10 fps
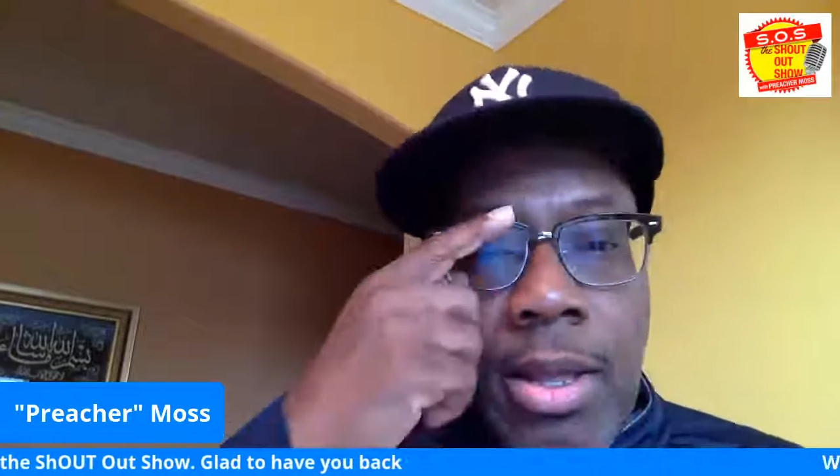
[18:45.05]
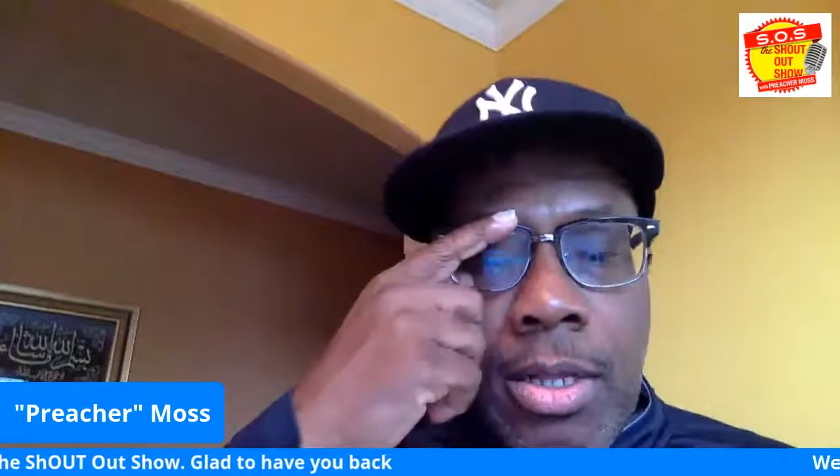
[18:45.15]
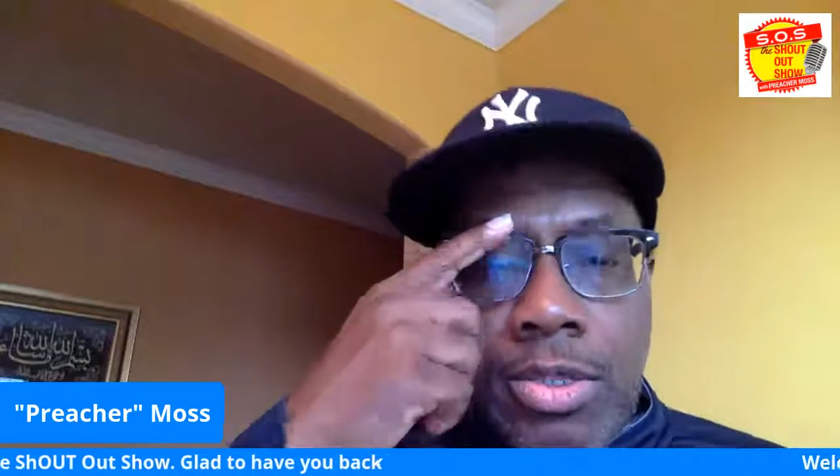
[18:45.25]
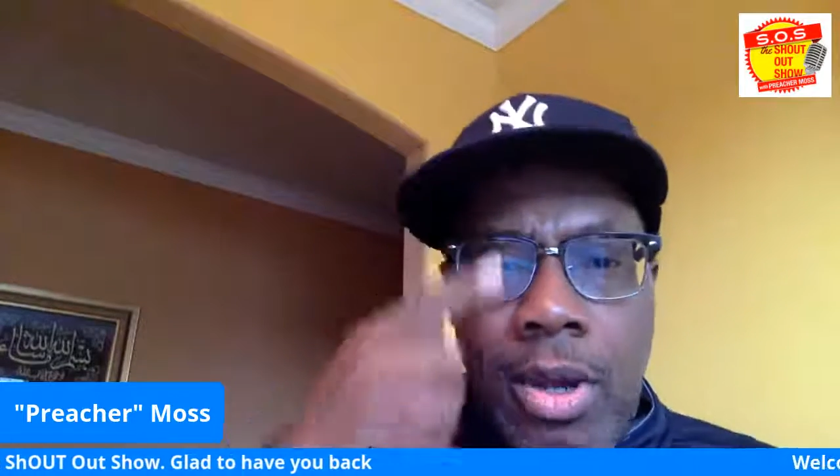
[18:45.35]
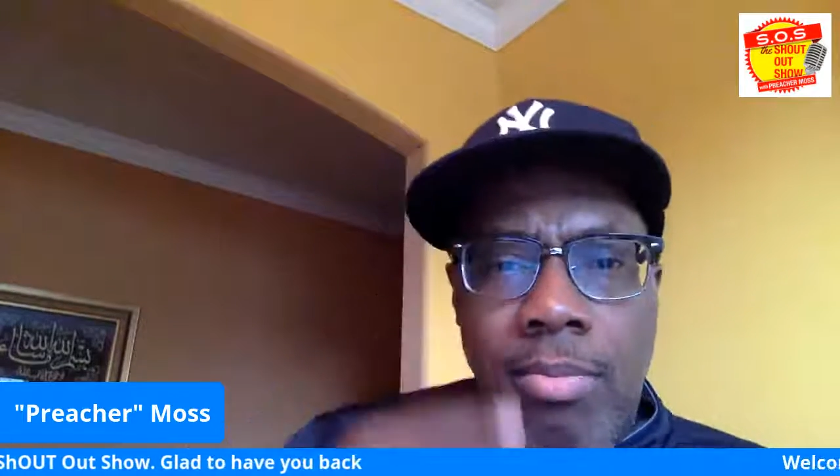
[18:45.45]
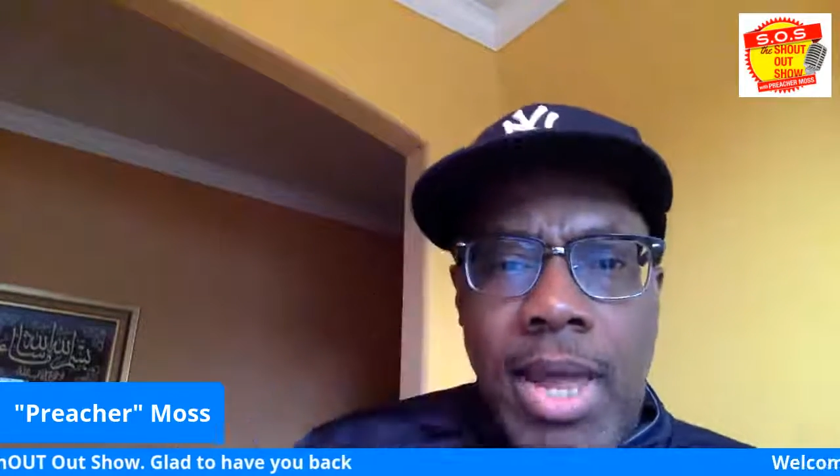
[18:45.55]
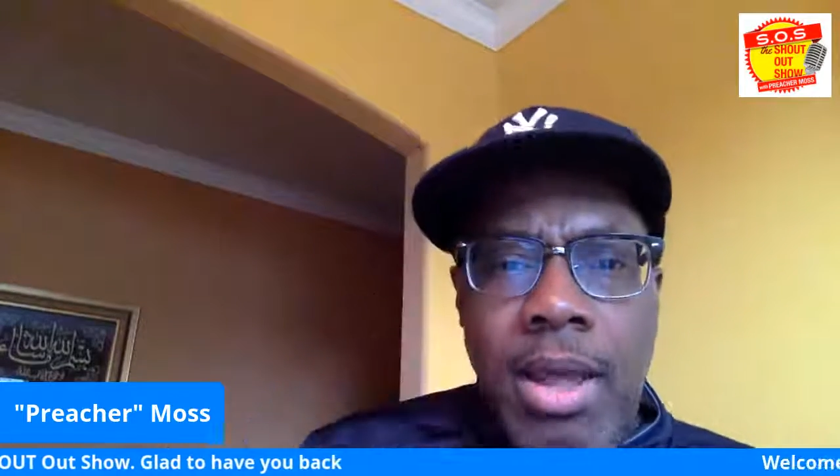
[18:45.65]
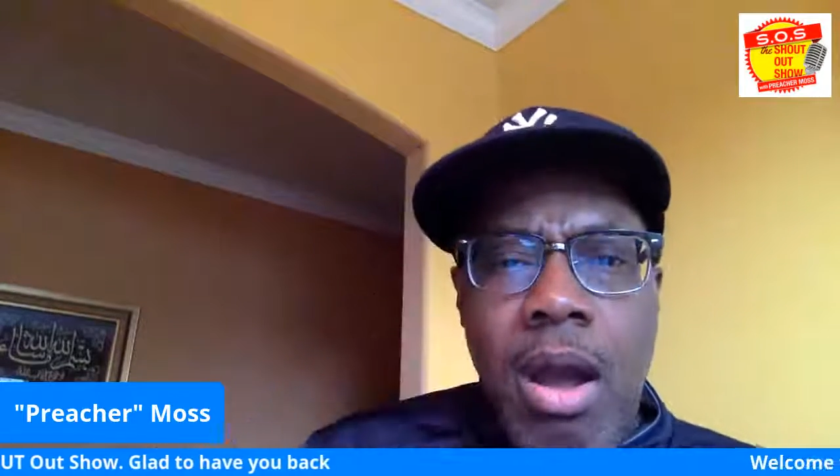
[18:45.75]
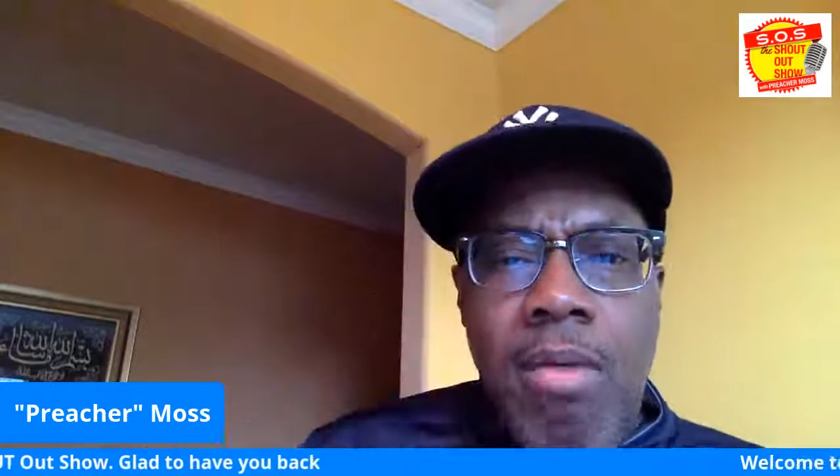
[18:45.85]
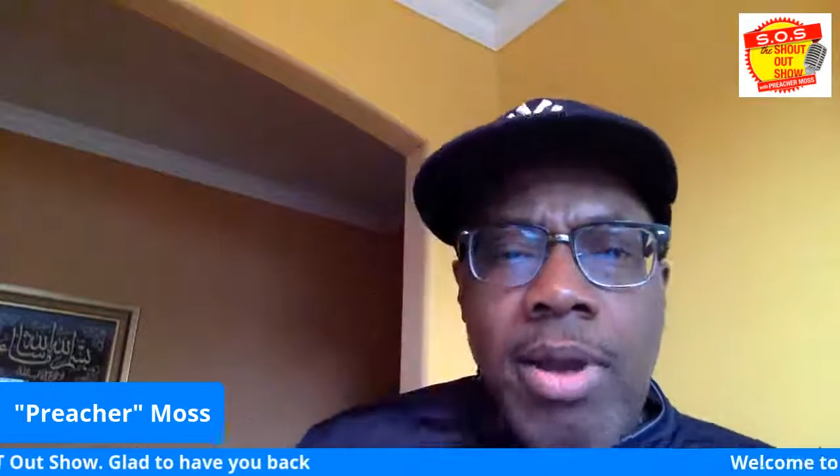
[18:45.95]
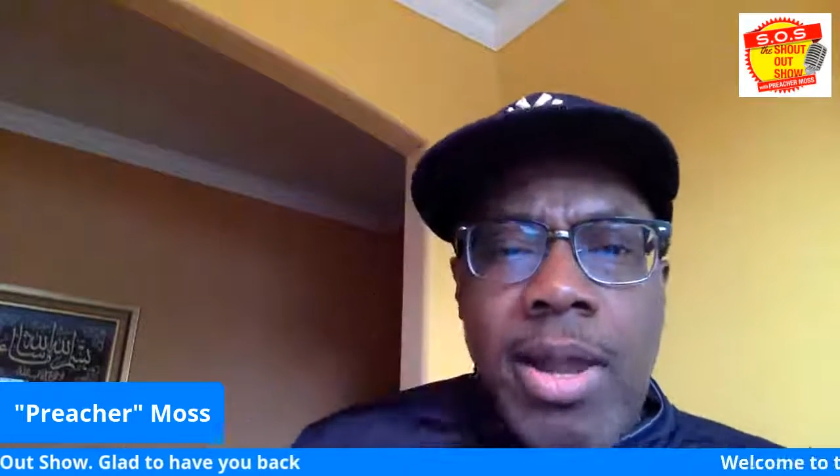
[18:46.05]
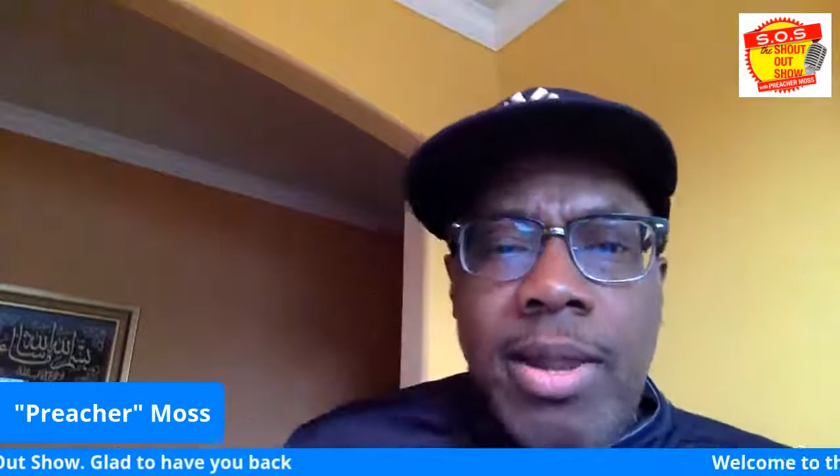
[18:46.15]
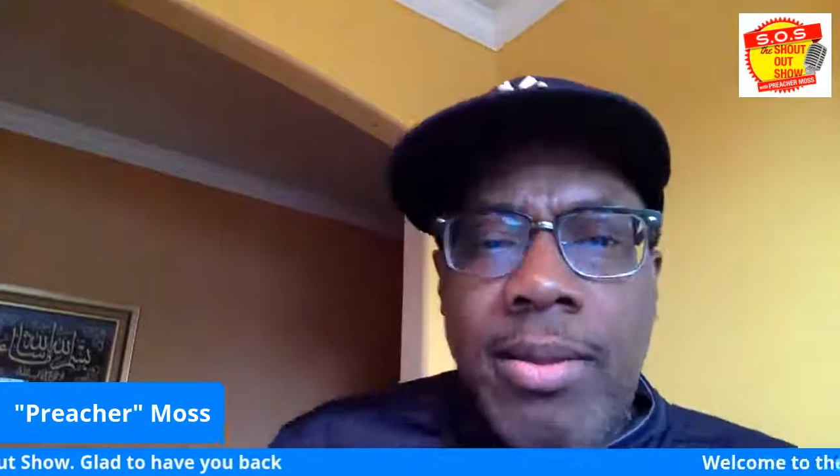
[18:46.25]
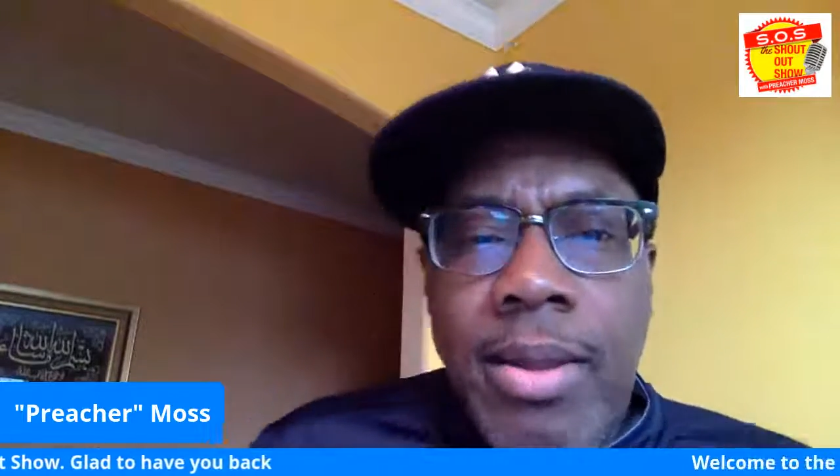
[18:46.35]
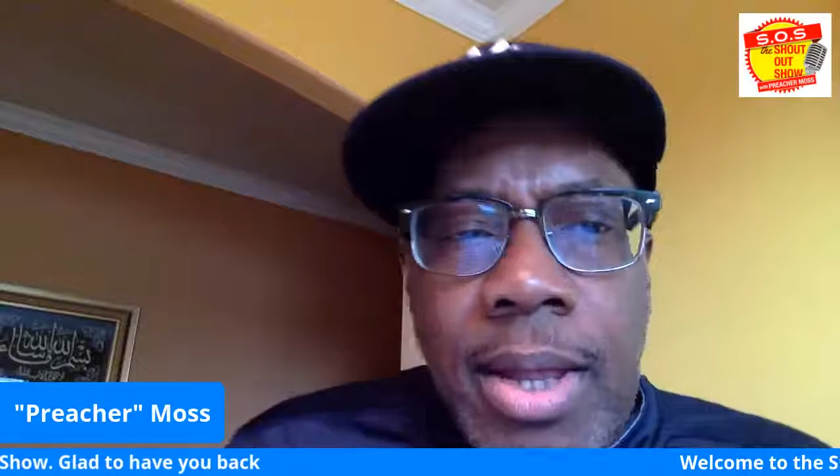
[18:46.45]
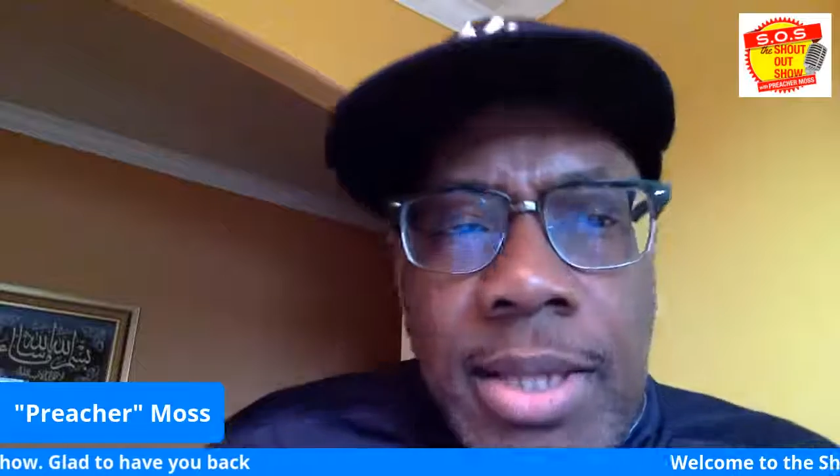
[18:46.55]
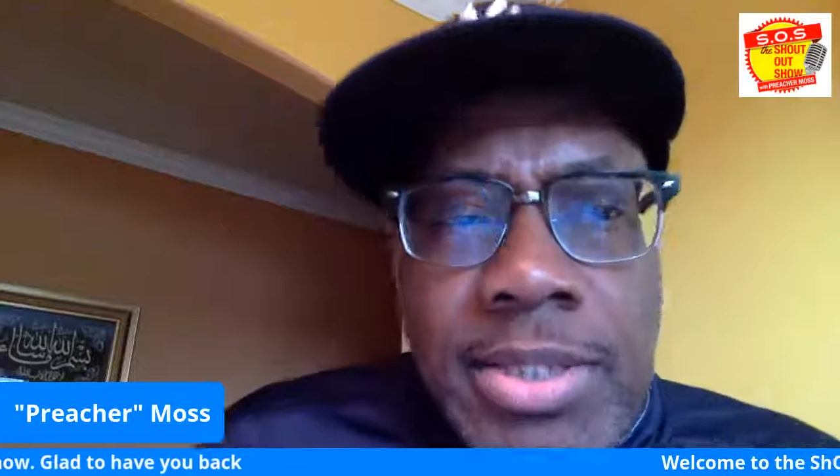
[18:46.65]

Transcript: So I'm like, all right. He